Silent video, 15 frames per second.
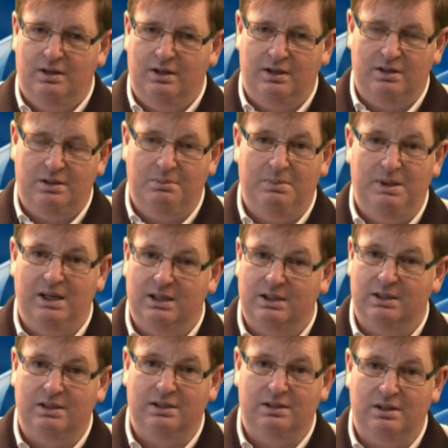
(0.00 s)
and the
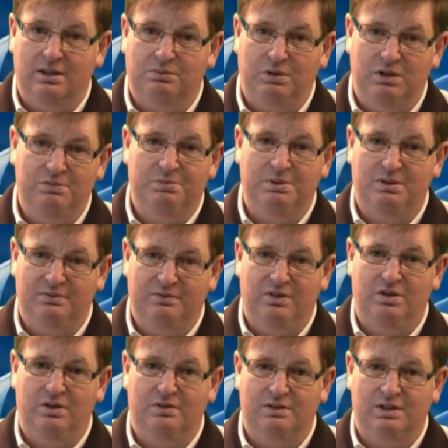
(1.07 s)
men that we've been
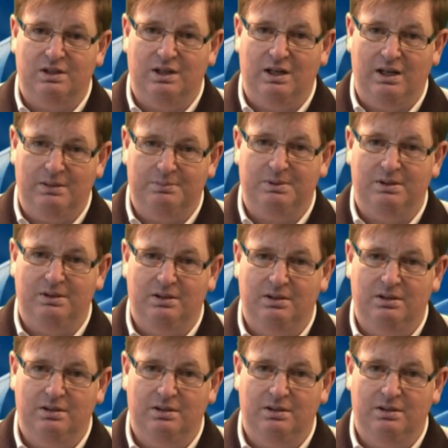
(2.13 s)
involved in helping.